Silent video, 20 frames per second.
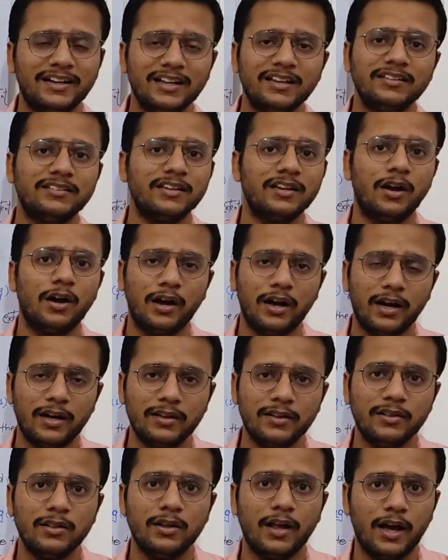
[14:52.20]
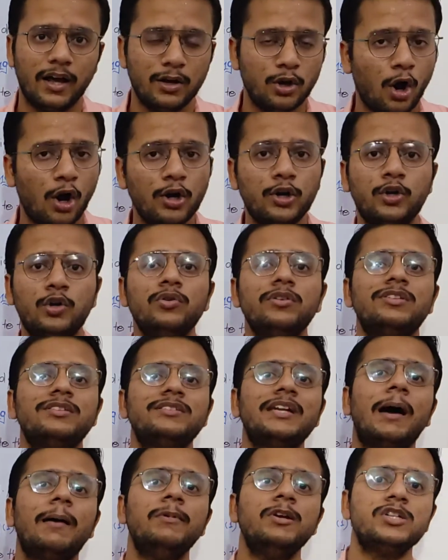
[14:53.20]
is not to
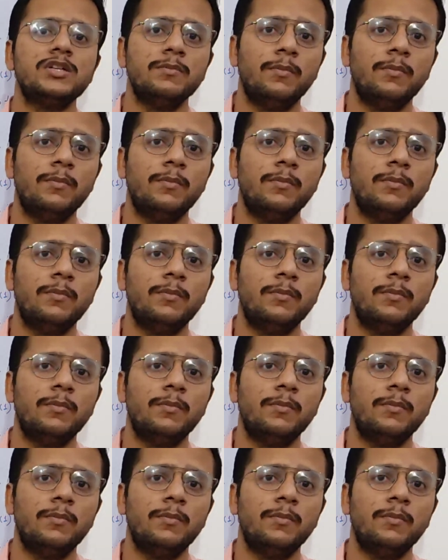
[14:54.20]
establish